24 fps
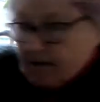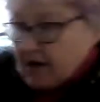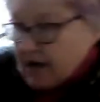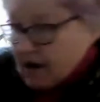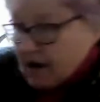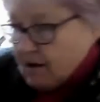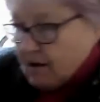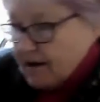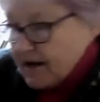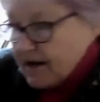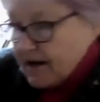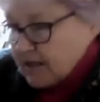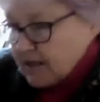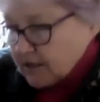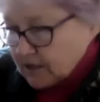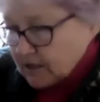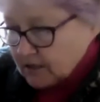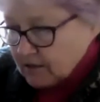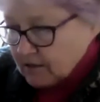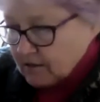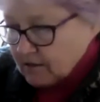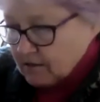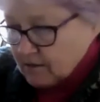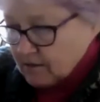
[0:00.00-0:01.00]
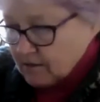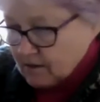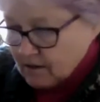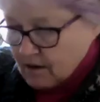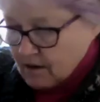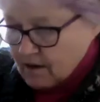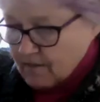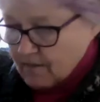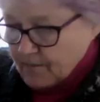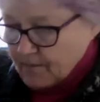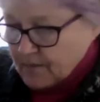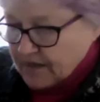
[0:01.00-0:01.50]
light
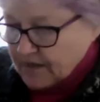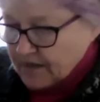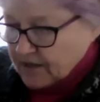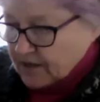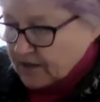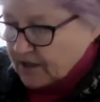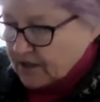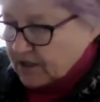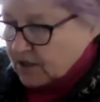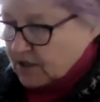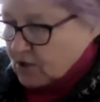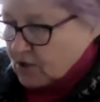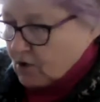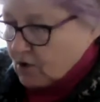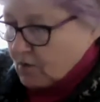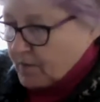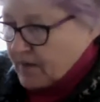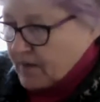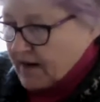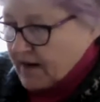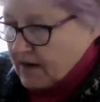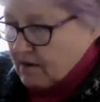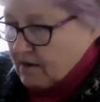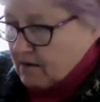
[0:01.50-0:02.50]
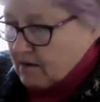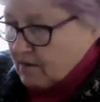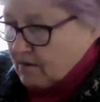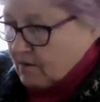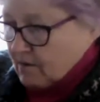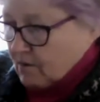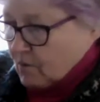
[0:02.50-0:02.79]
because it's not been